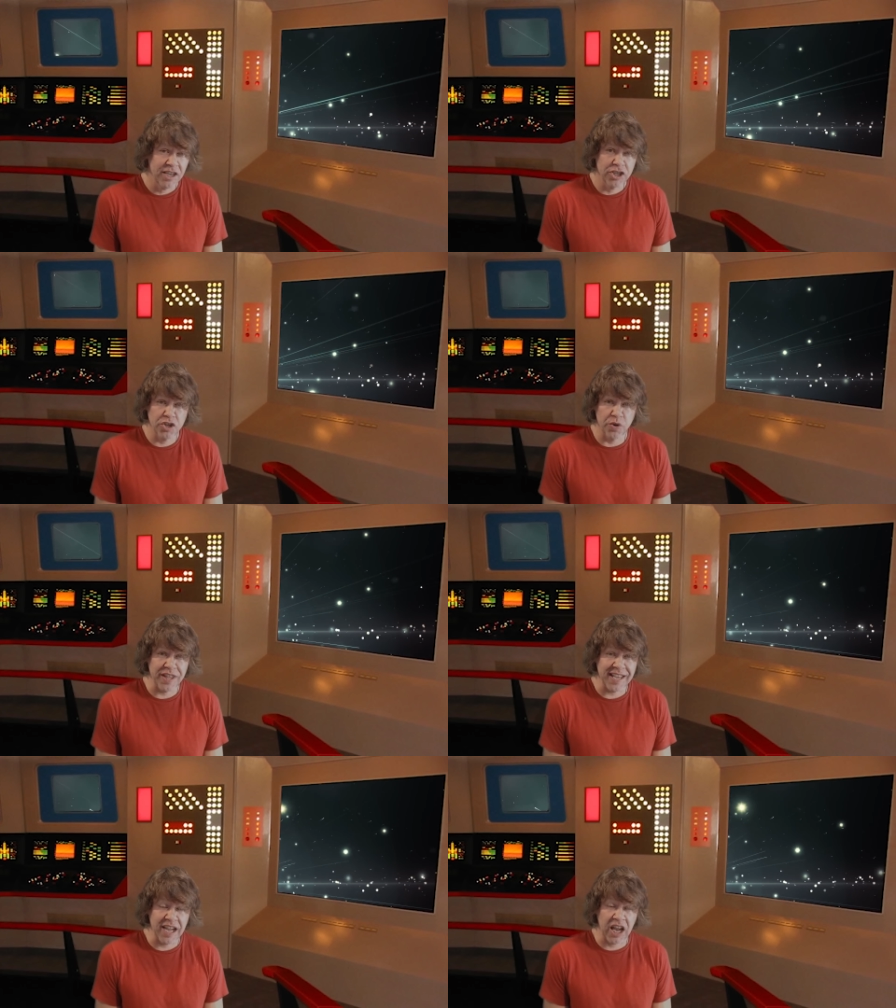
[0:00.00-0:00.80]
to
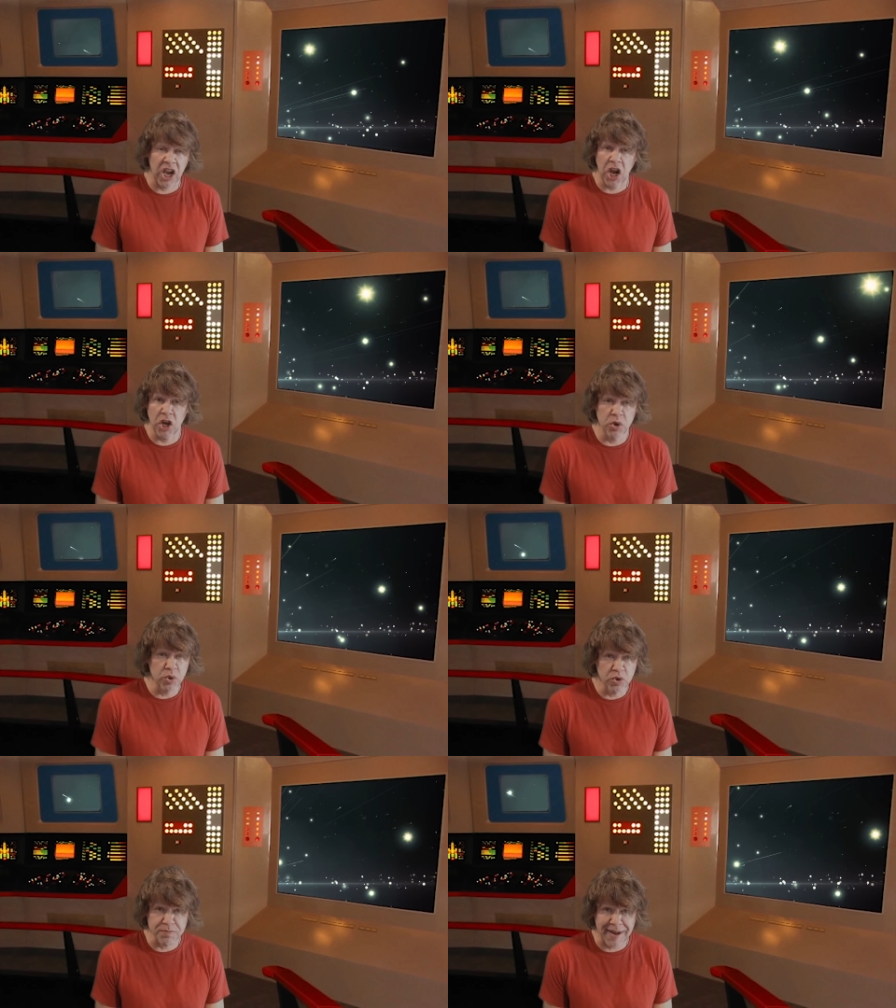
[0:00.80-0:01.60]
the
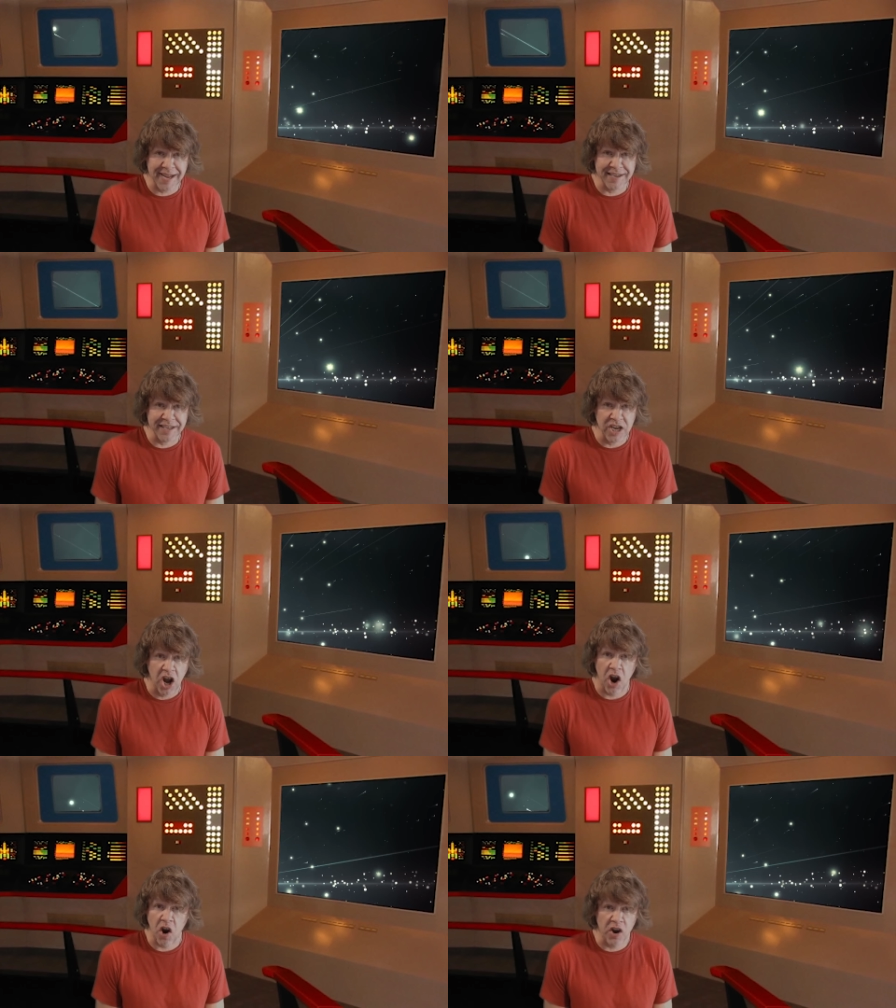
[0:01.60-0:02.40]
close-minded,
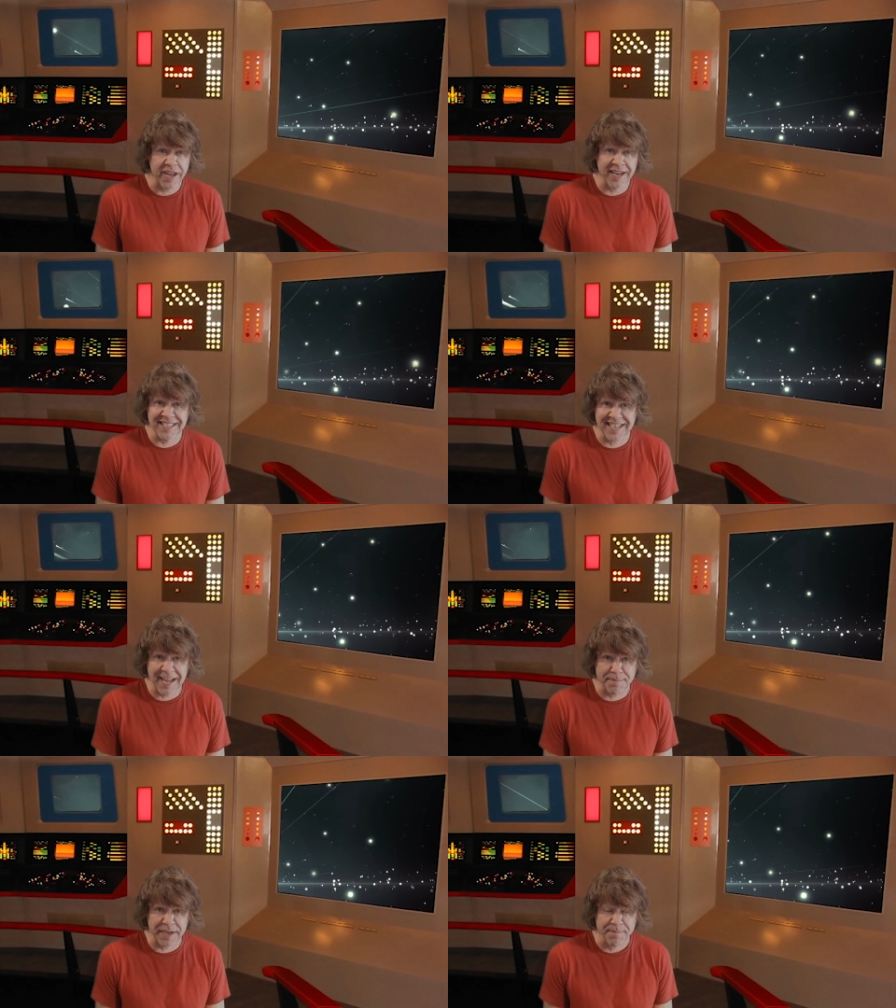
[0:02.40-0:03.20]
hard-headed
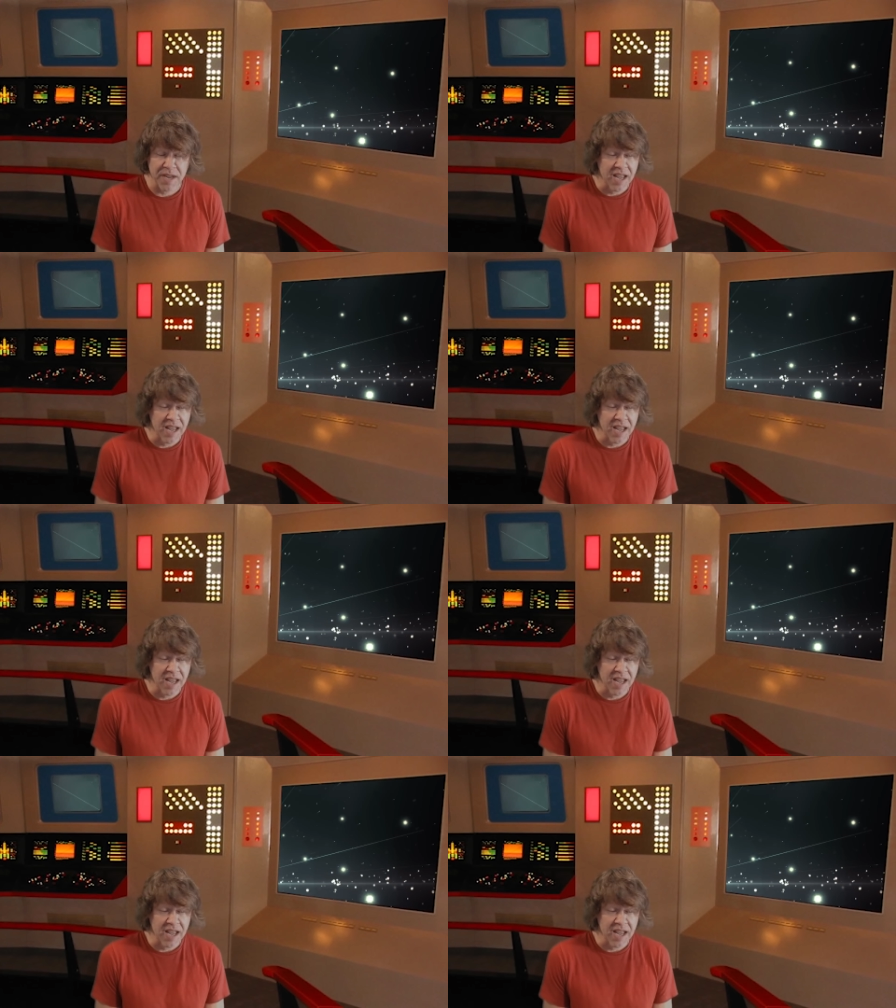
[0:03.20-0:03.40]
skeptic.